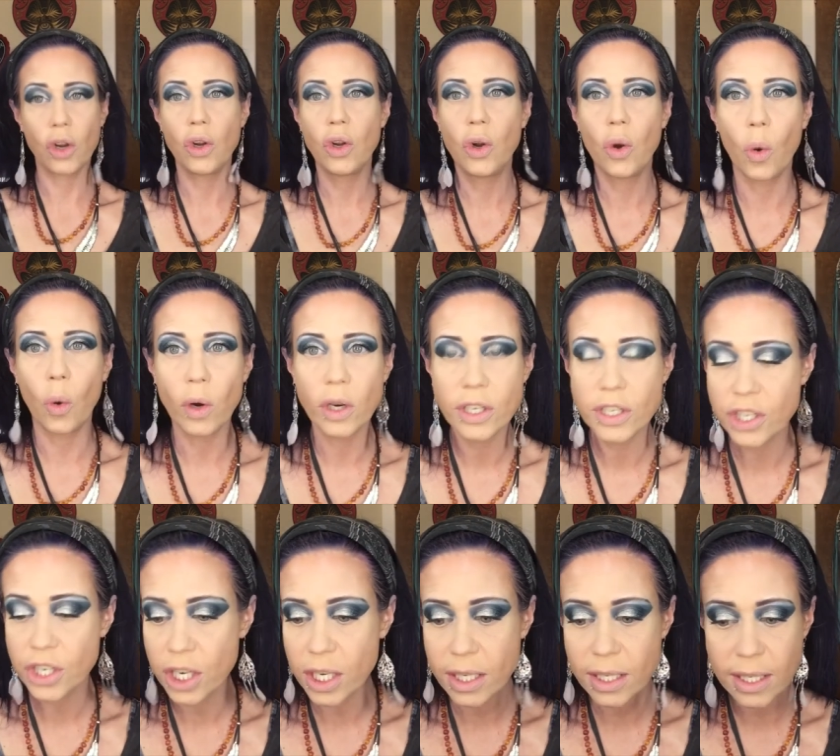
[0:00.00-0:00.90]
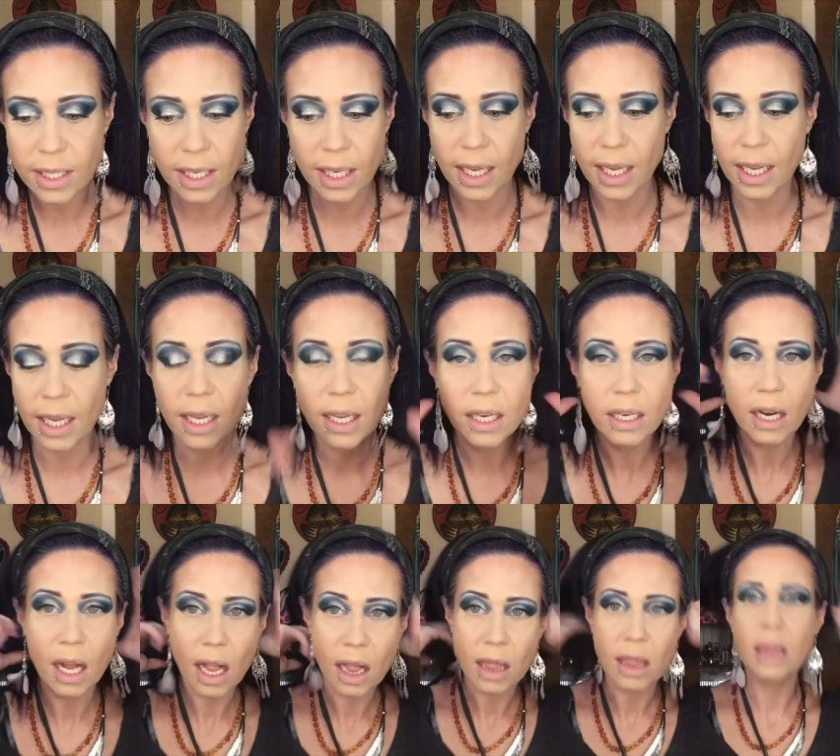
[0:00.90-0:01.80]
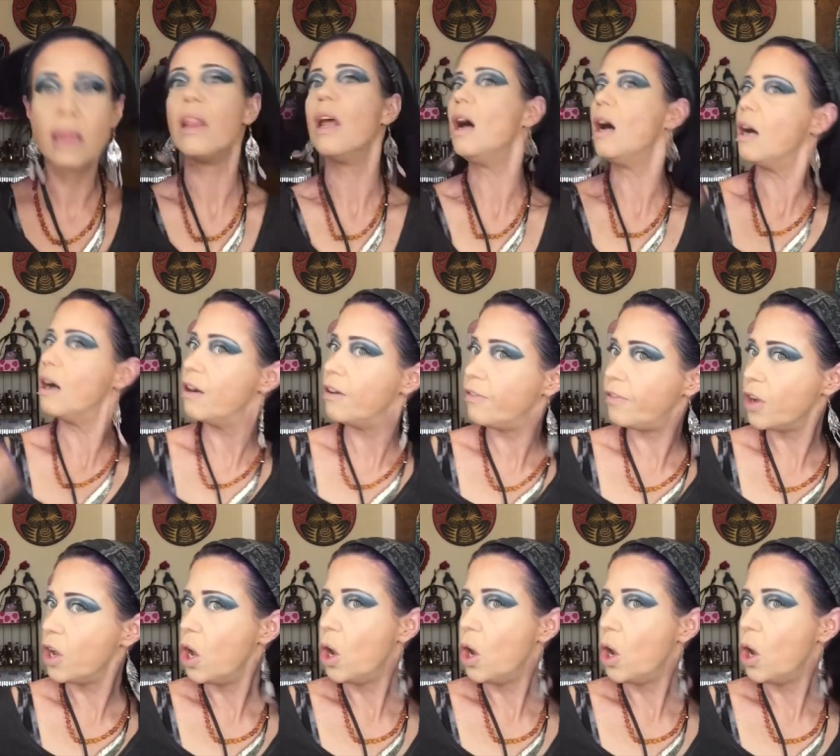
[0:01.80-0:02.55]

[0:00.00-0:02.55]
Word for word: gorgeous. In love